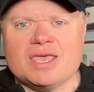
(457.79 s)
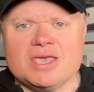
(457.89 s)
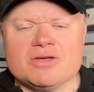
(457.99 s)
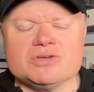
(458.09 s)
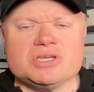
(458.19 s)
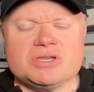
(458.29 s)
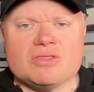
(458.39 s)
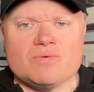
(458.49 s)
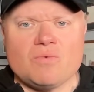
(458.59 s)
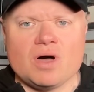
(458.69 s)
Here's
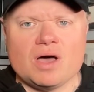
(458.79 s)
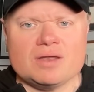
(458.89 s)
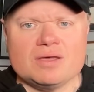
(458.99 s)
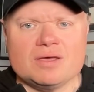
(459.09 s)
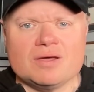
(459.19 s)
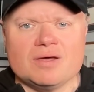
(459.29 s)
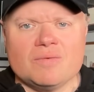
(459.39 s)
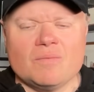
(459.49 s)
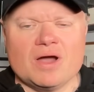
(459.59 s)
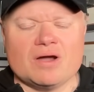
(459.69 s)
another one
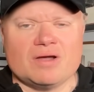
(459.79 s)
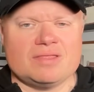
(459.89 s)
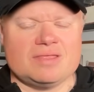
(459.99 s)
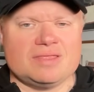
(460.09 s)
where